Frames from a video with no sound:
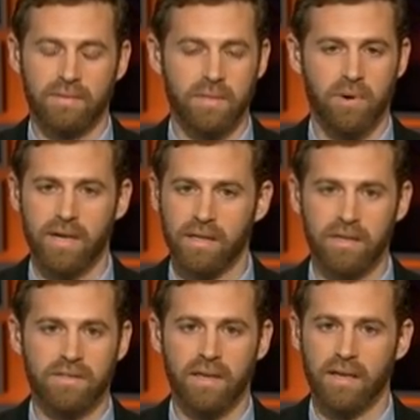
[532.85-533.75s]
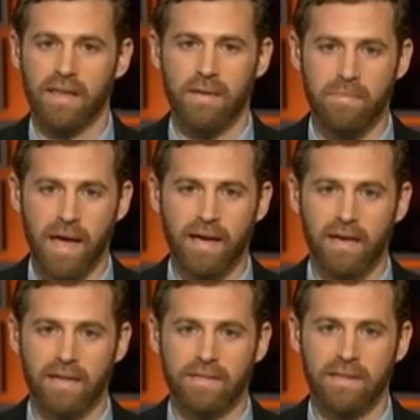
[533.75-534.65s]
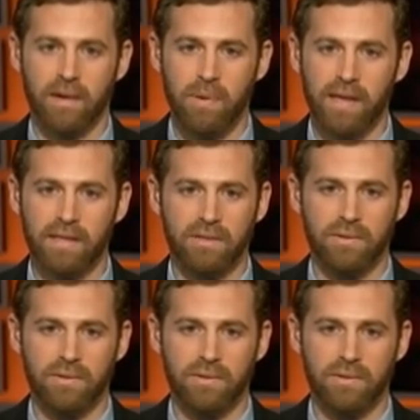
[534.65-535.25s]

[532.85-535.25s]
Tea Party leaders like Glenn Beck and Sarah Palin,